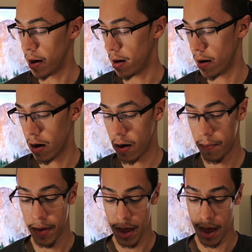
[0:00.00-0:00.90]

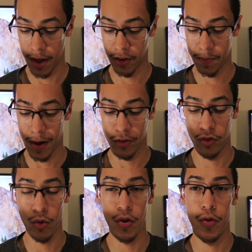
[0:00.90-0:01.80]
Um, and it's about
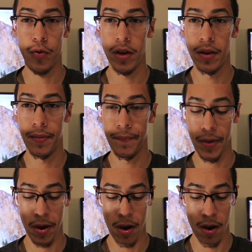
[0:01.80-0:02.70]
two or three
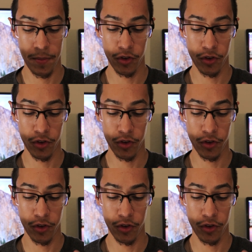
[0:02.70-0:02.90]
um,